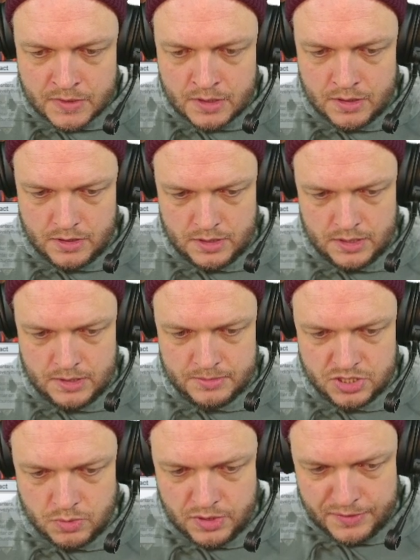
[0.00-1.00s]

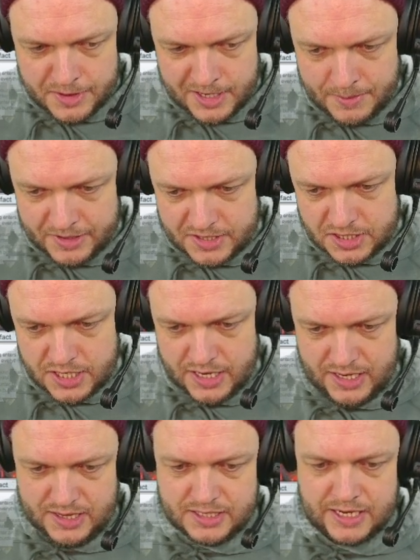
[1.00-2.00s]
So what do we think about this
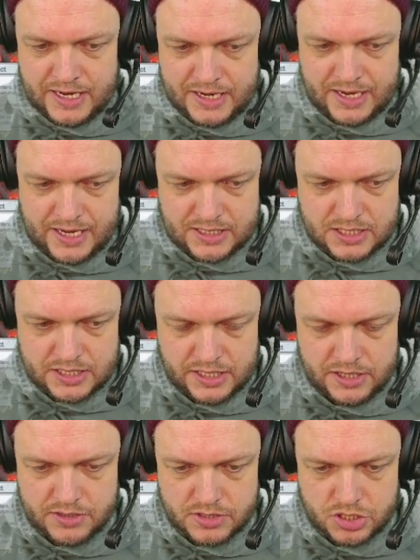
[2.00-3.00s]
hand? This hand has
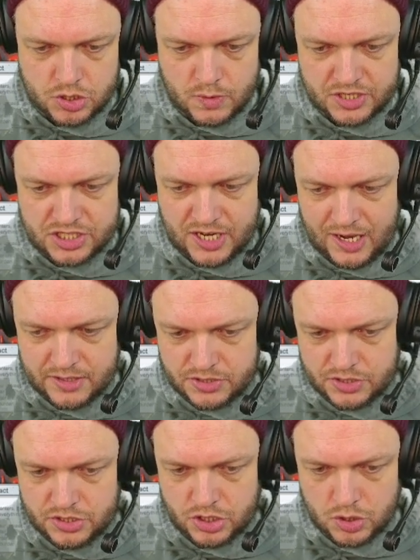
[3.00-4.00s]
either turn 1 Chalice or
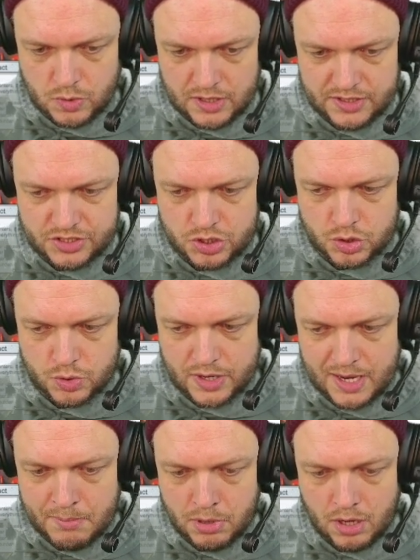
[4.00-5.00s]
turn 1 Tray
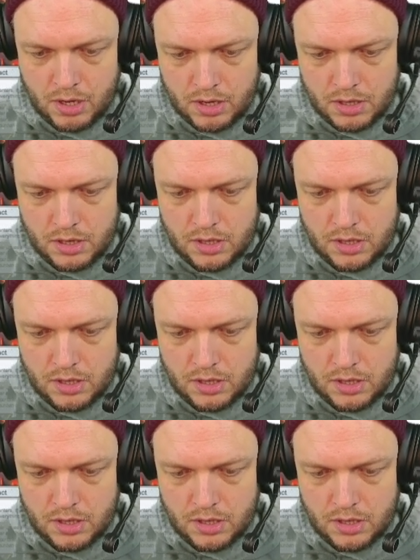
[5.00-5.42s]
Ball.